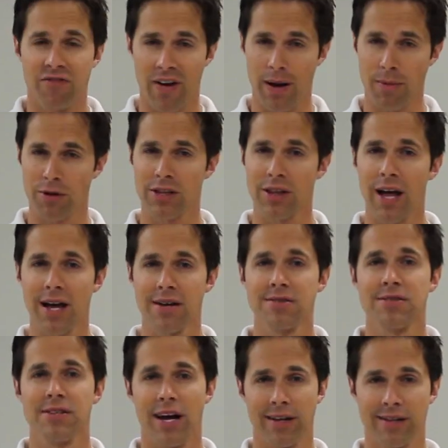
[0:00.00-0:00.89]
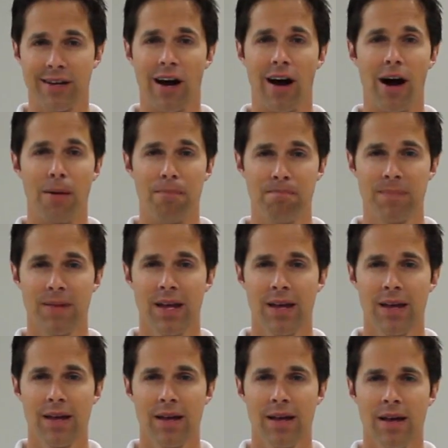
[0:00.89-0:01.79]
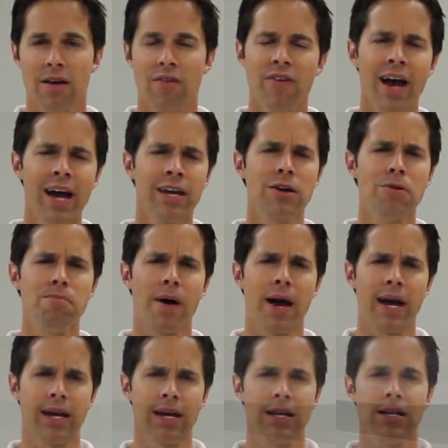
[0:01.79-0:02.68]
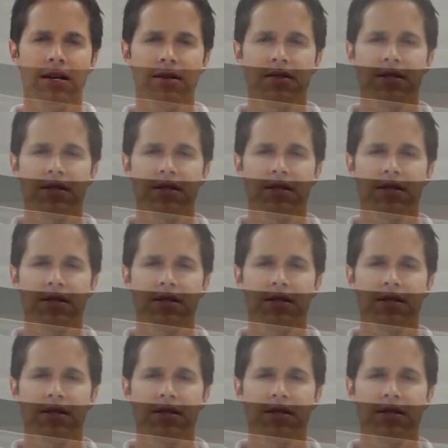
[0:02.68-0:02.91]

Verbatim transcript: at FibreGlast.com. Vacuum bagging